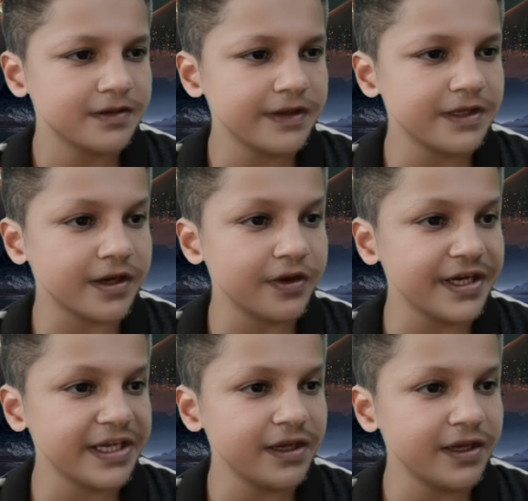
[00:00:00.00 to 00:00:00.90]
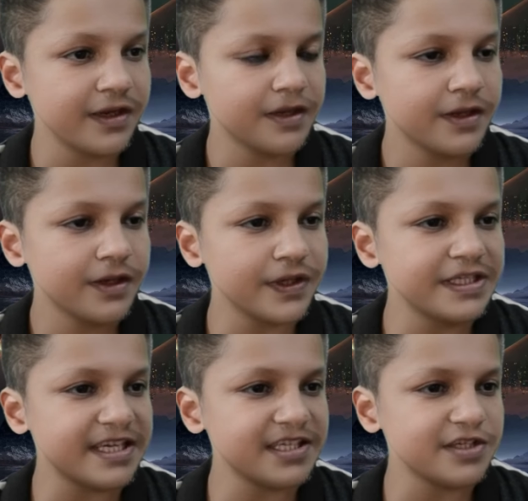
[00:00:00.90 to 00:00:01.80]
When the Kirky
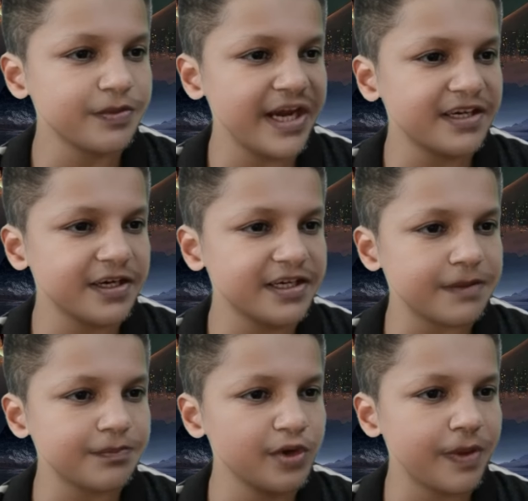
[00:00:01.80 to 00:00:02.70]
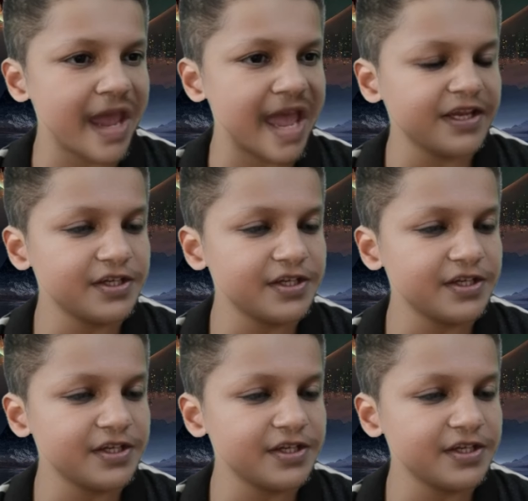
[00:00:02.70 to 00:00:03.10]
Quintet made their debut back